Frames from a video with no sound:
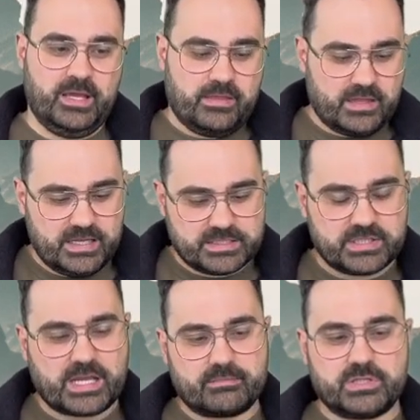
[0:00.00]
Then into
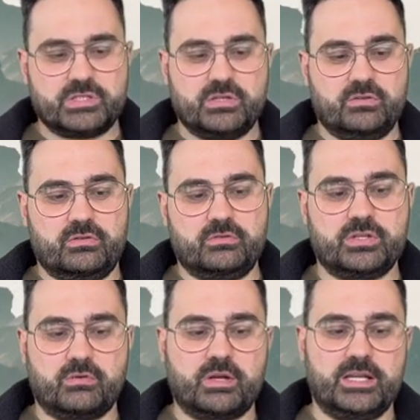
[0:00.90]
chapter 2,
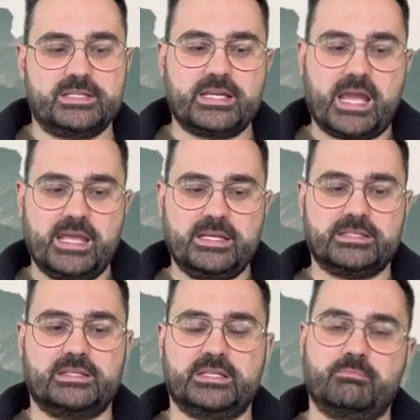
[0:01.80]
Joel kind of takes
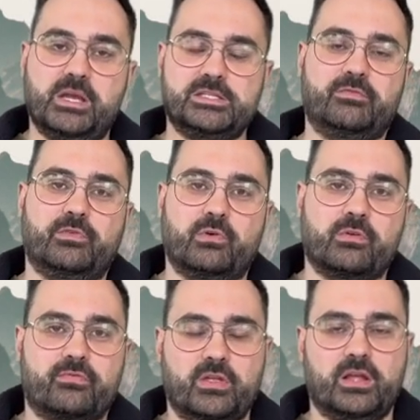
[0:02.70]
this metaphor
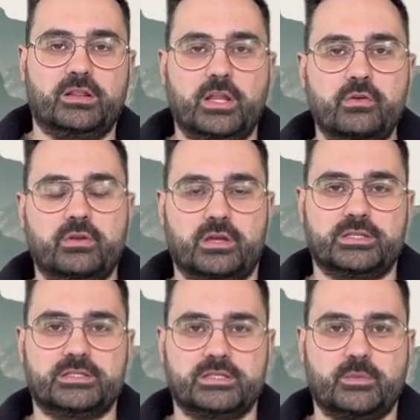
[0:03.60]
of the
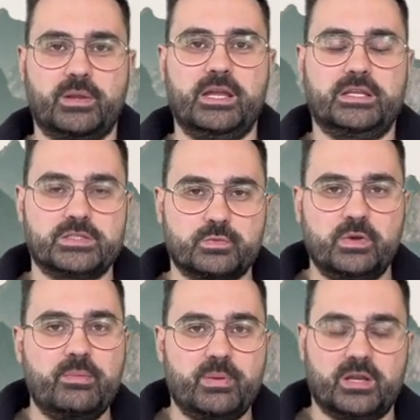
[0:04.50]
locust as a plague
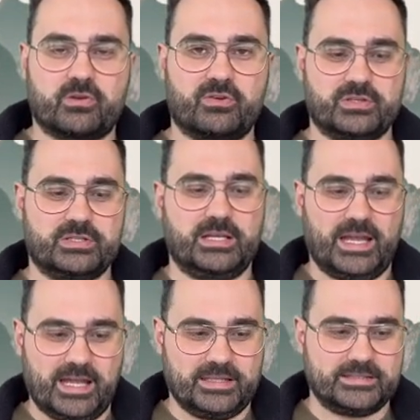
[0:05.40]
sweeping across the
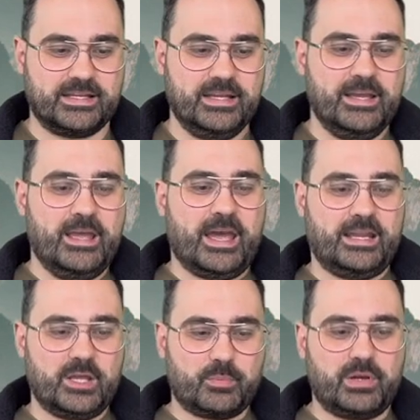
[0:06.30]
land and
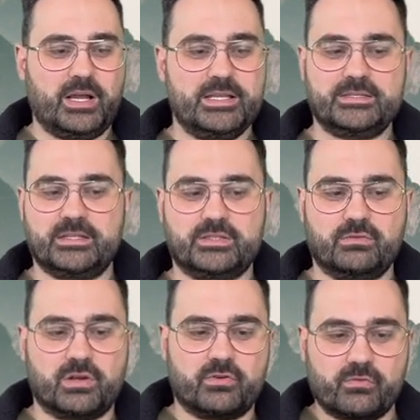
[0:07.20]
he applies it to
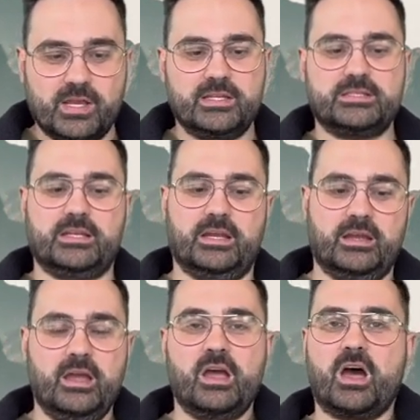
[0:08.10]
a greater
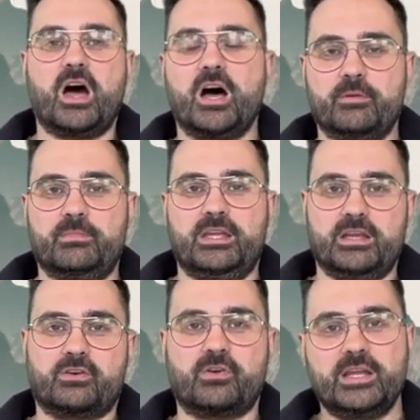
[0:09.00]
army, a
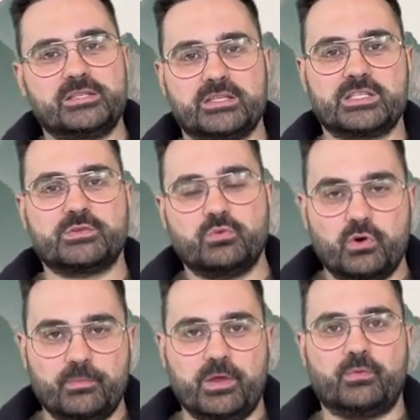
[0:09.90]
greater
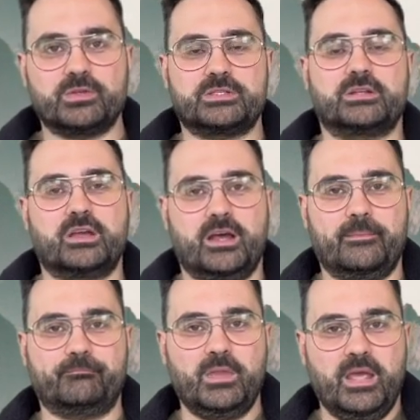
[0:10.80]
swarm that was to
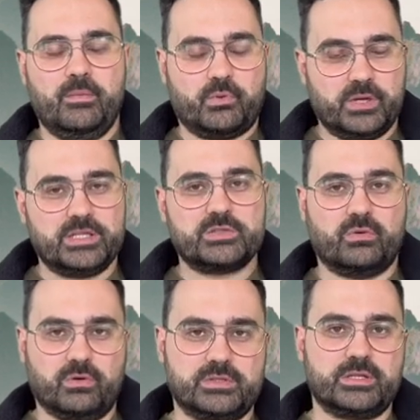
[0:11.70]
come, pointing
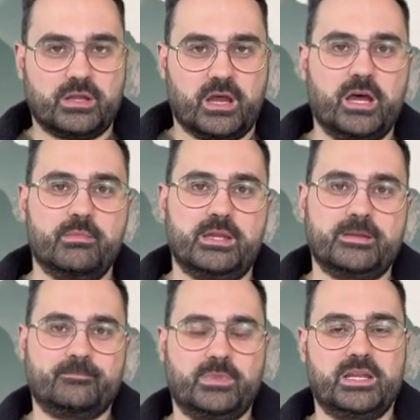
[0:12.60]
towards an army.
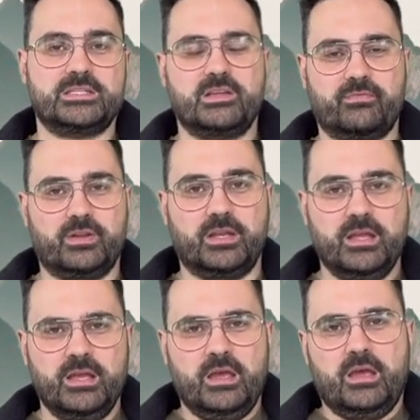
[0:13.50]
Now, there's different
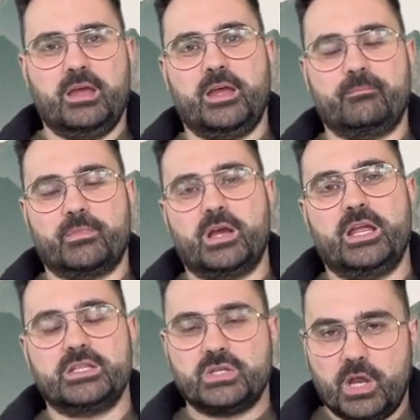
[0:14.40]
um, kind of
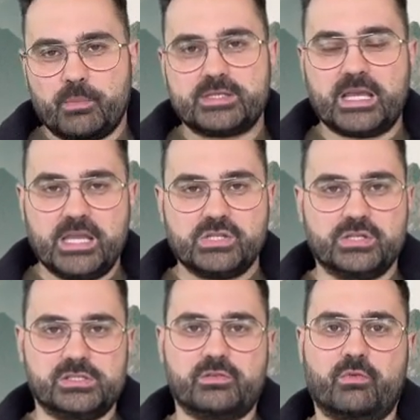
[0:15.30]

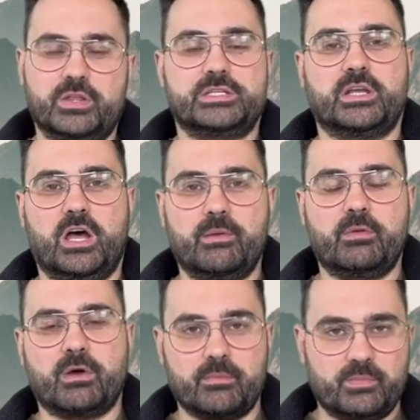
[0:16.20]
interpretations of what this army
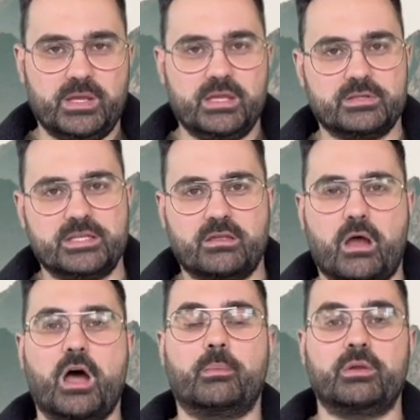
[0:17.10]
might be. Is it the
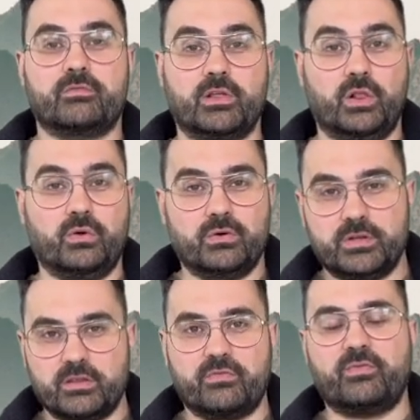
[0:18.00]
army of the Lord at
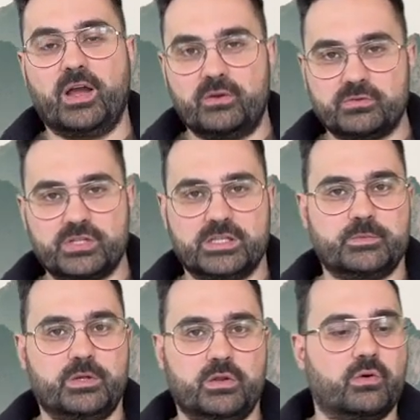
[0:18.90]
the final
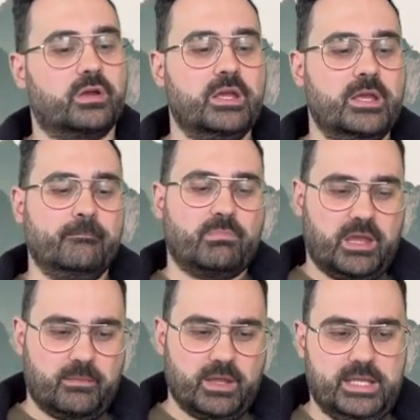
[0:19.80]
judgment, or
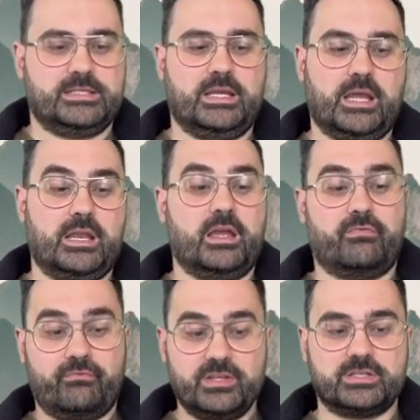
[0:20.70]
um, is it an, a
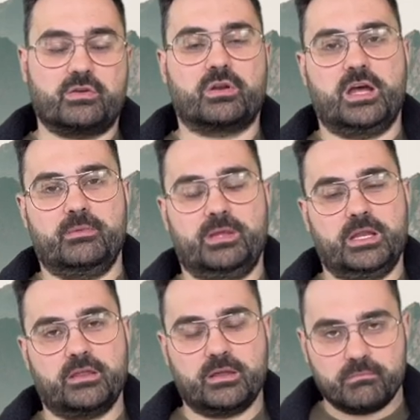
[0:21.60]
physical army? And
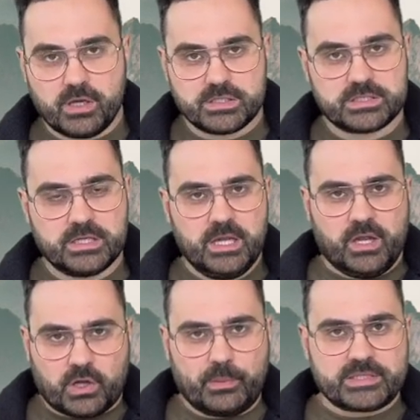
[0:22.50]
I think most
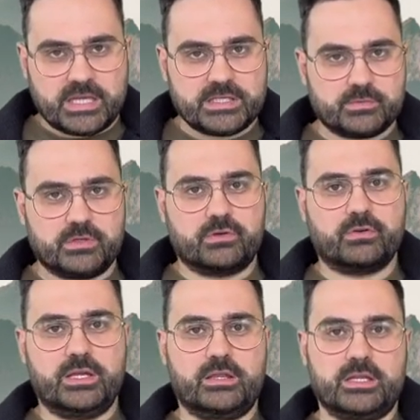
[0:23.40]
commentators would
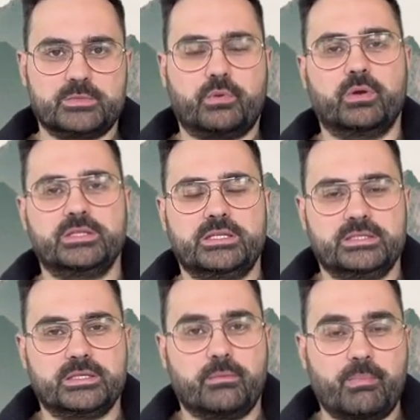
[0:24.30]
agree that it's pointing
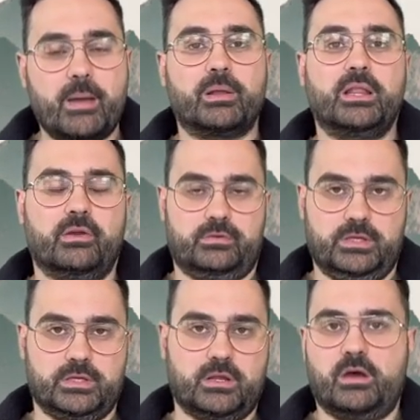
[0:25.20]
to the
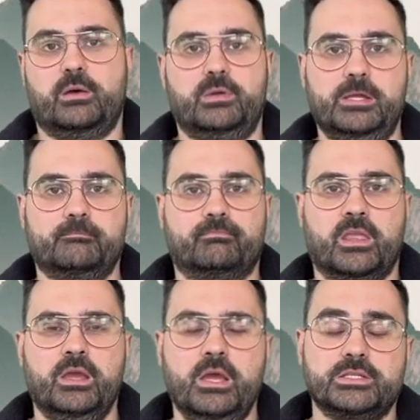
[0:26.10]
Babylonian army.
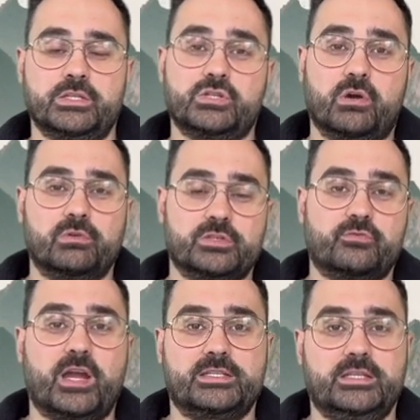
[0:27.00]
See, Joel is
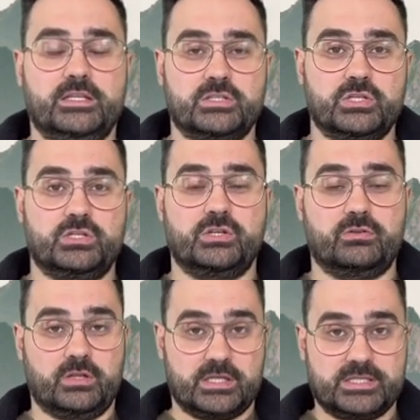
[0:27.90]
writing into
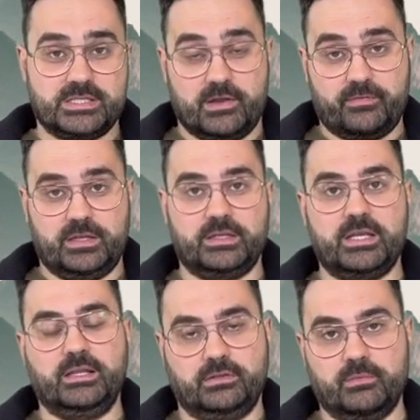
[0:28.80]
Judah, the southern
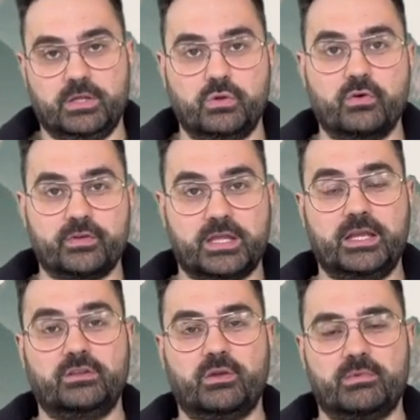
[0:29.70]
kingdom. The northern
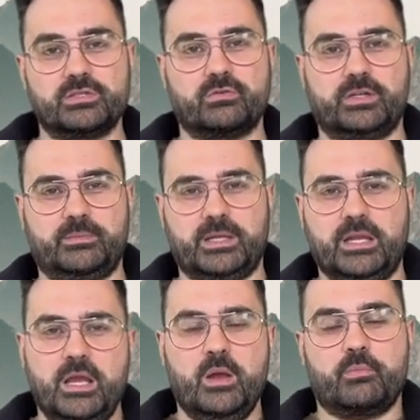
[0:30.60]
kingdom has already been
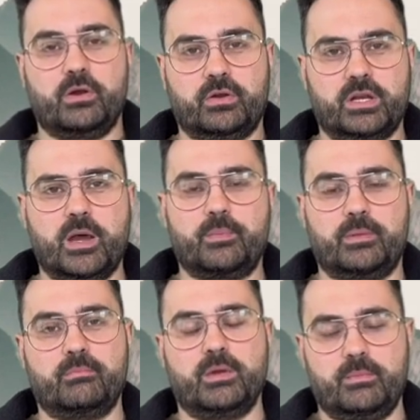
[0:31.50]
broken up
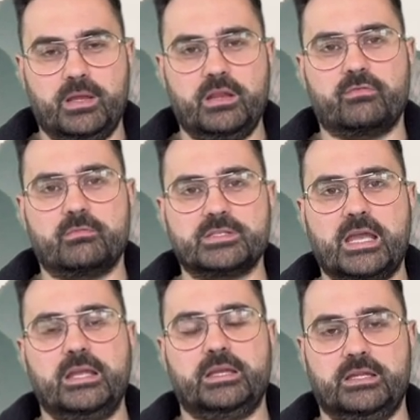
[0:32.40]
and many of them
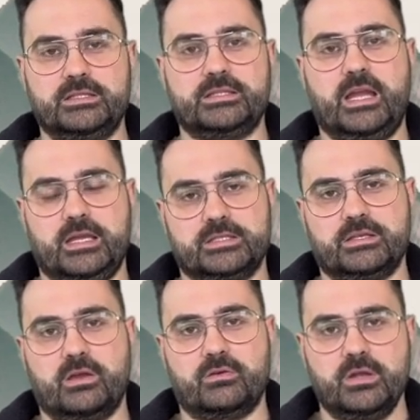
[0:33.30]
taken into exile.